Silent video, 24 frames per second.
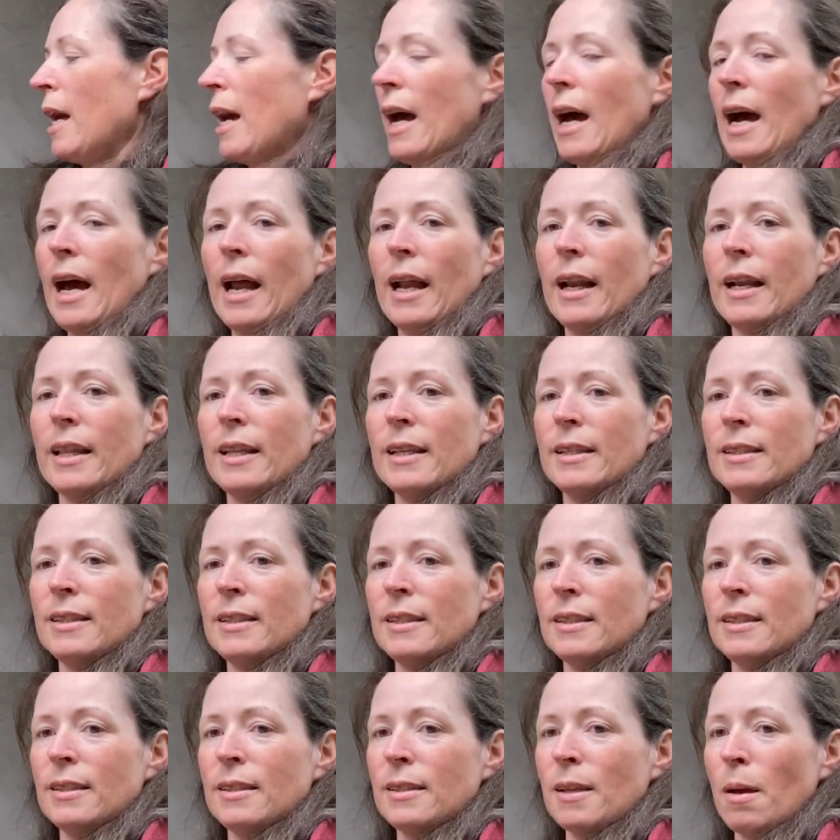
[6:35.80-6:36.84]
and this
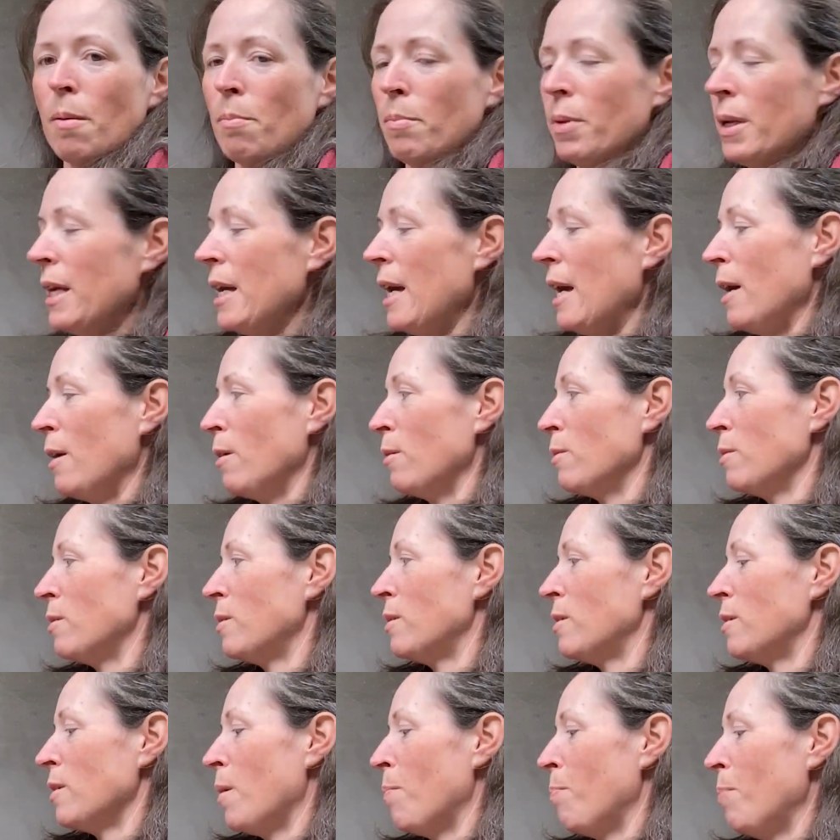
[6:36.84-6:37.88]
is somebody
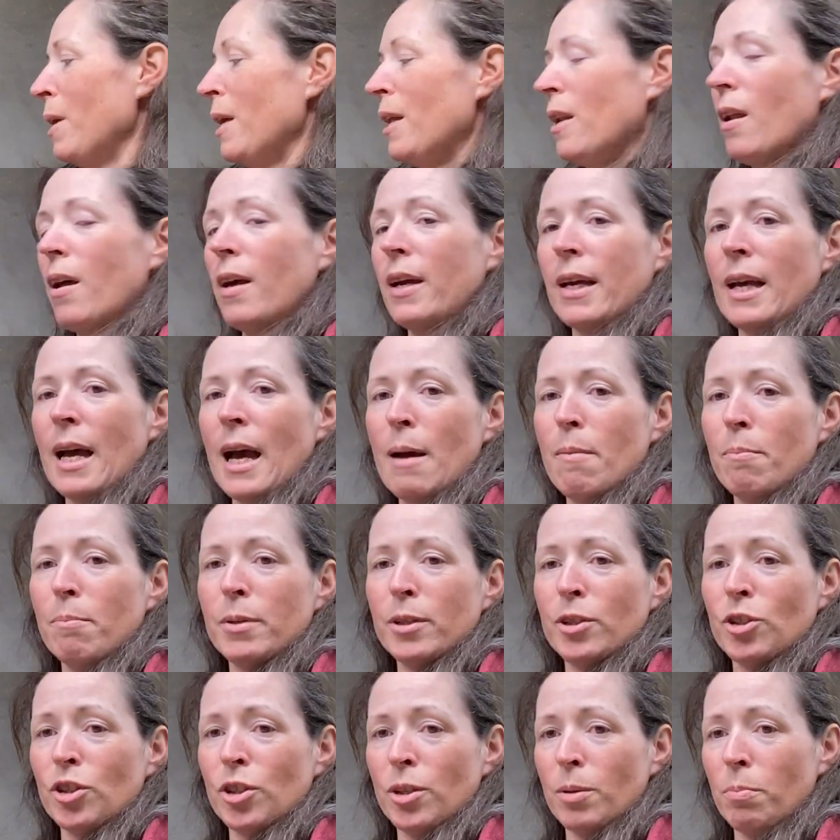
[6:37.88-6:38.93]
else, a bit like
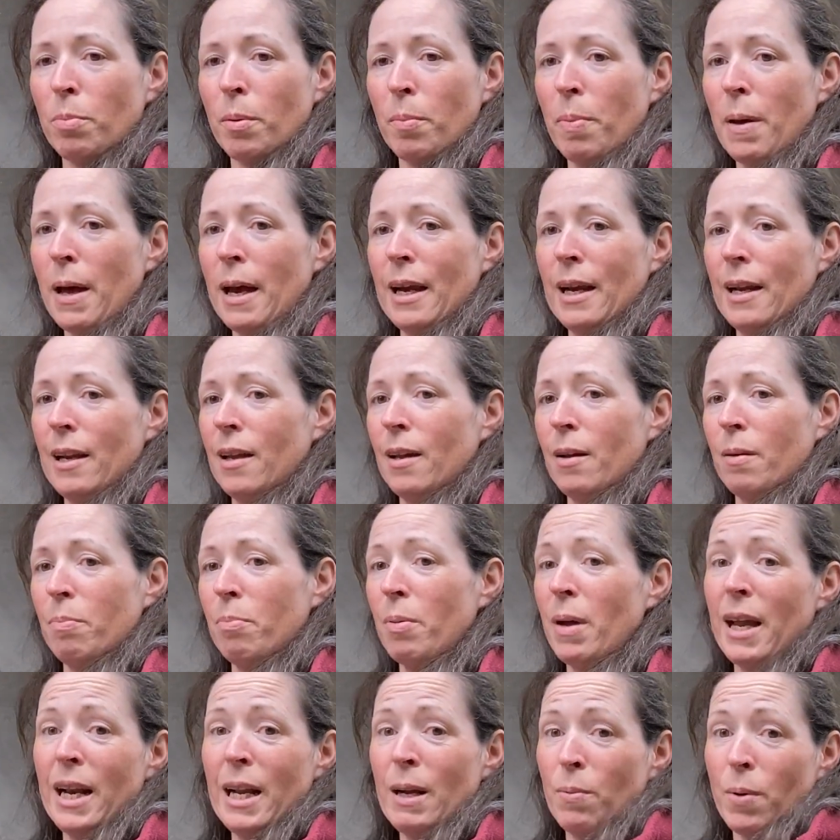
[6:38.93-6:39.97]
Ambition but paler.
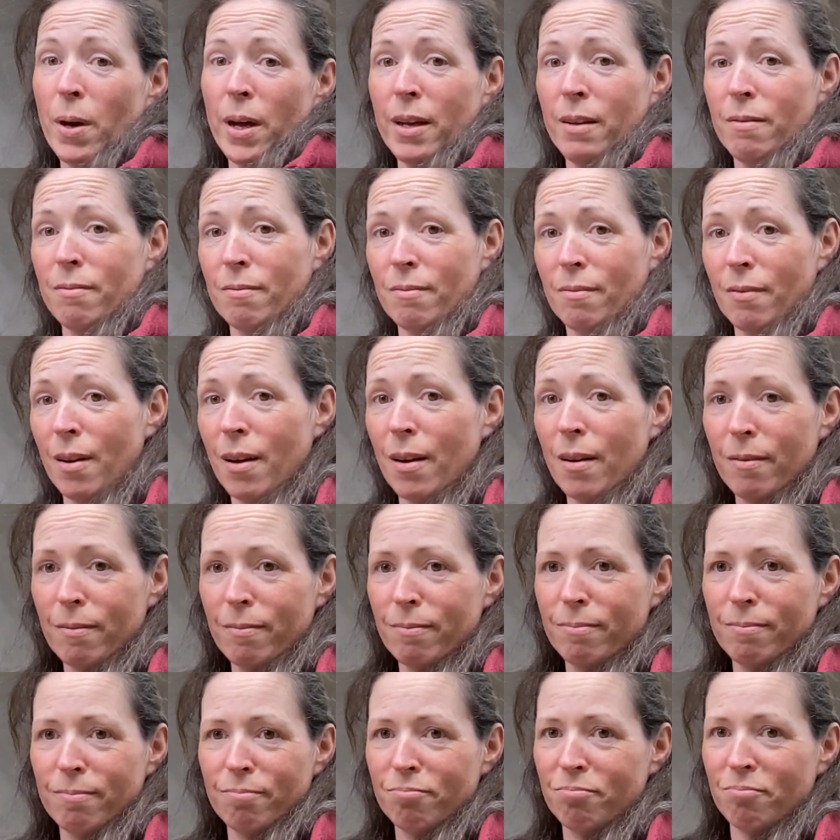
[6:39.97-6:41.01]
But anyway, I'm
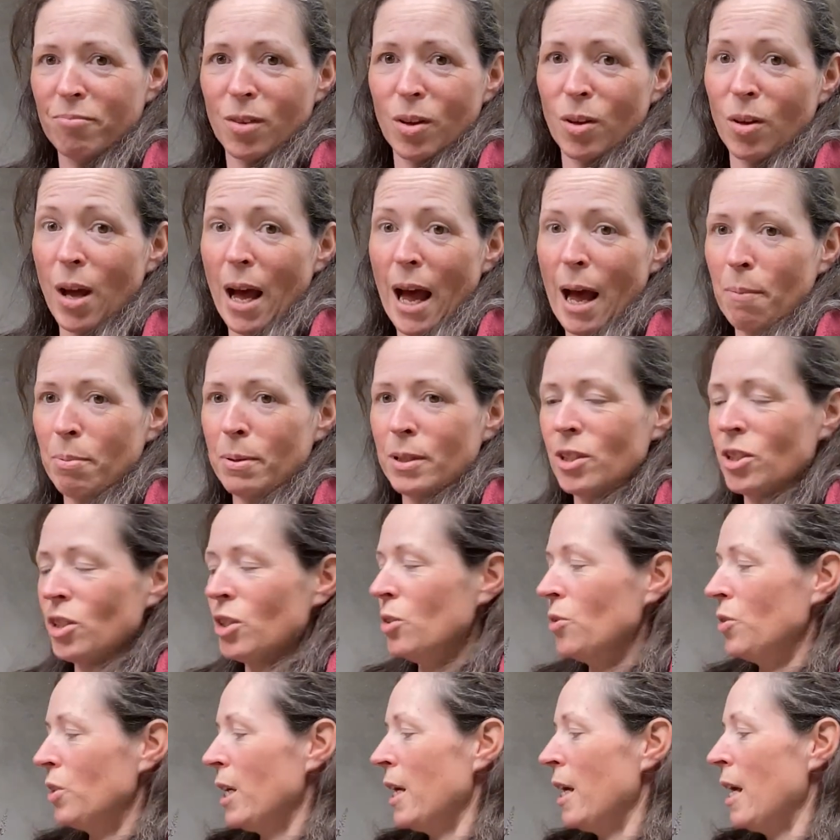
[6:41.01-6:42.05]
happy to
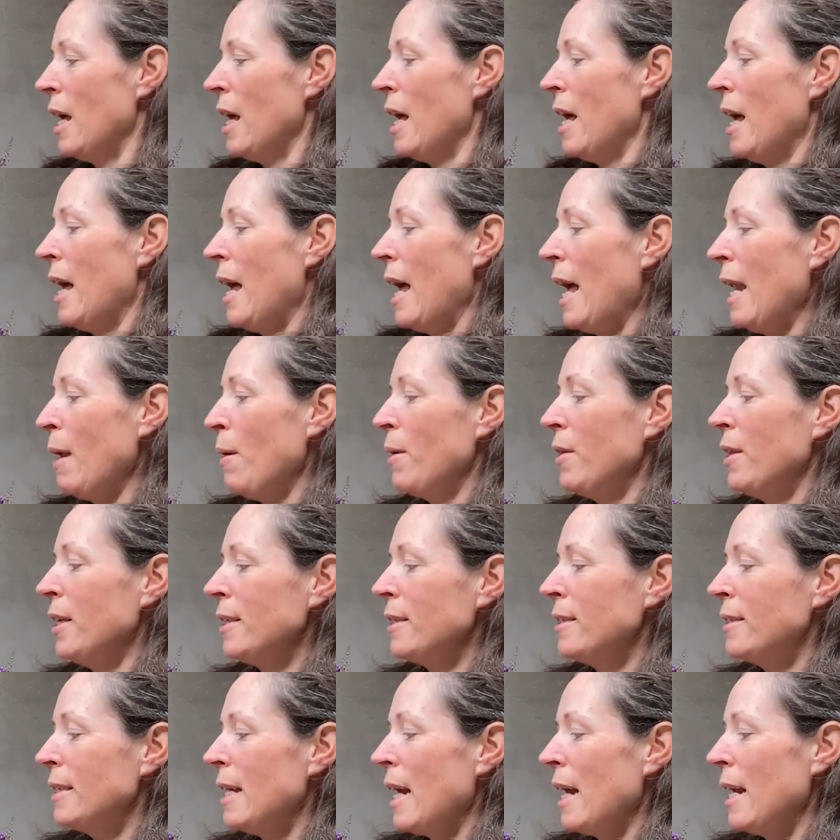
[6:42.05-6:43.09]
use it. Anyway,
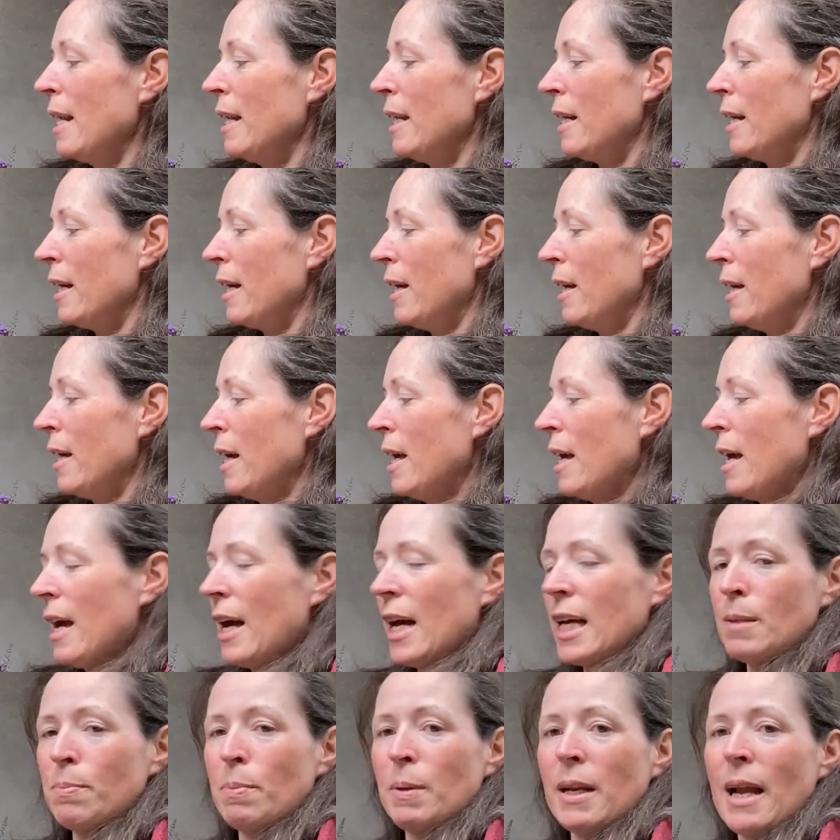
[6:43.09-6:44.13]
this dahlia
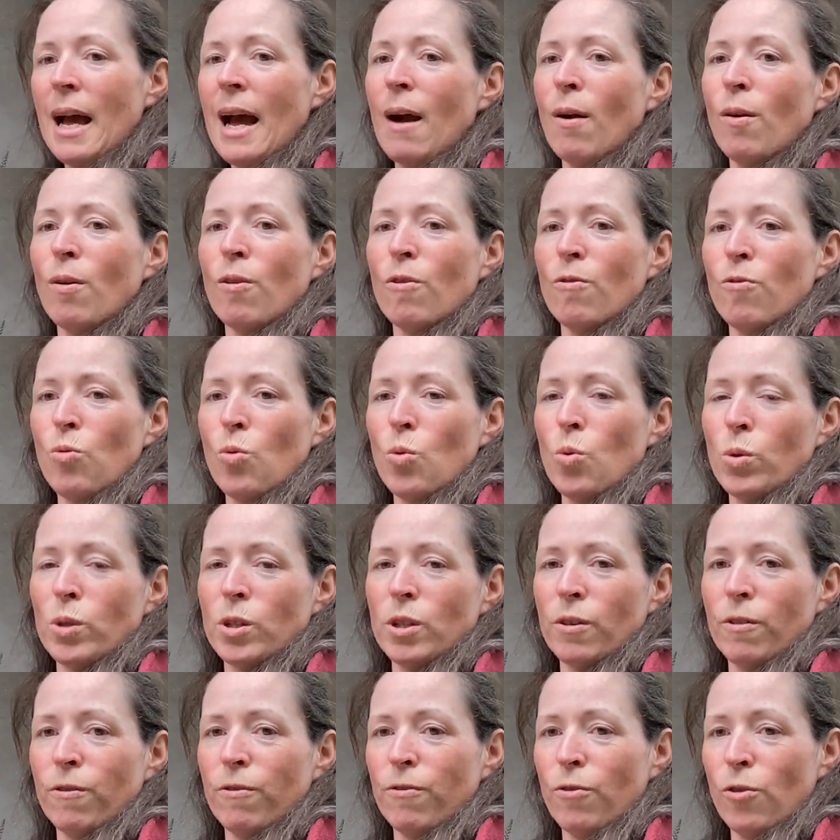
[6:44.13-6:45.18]
has been out of
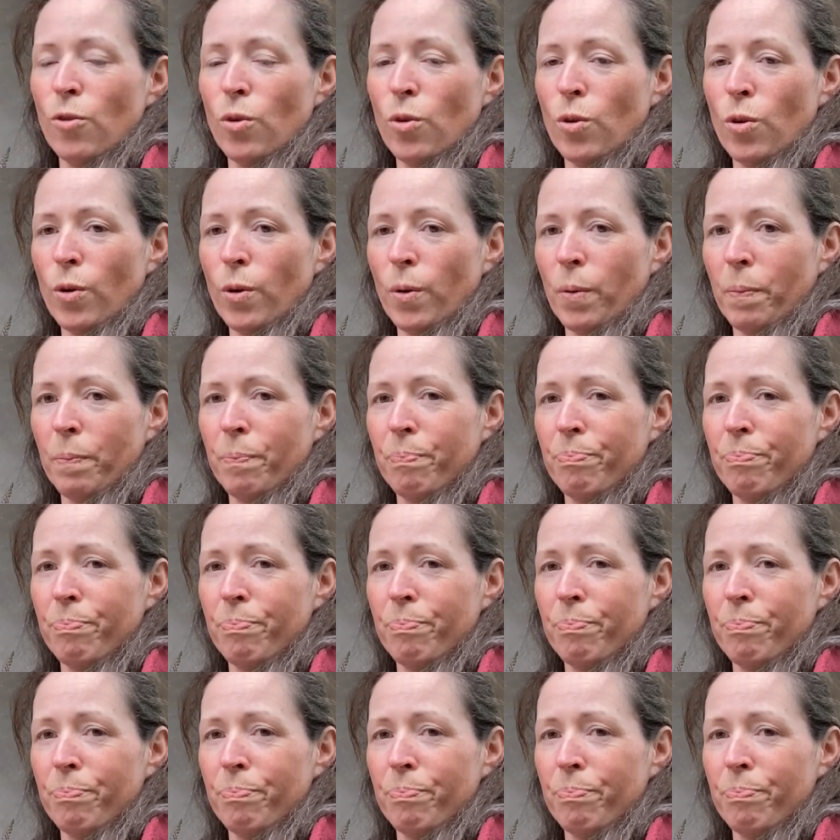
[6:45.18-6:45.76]
water for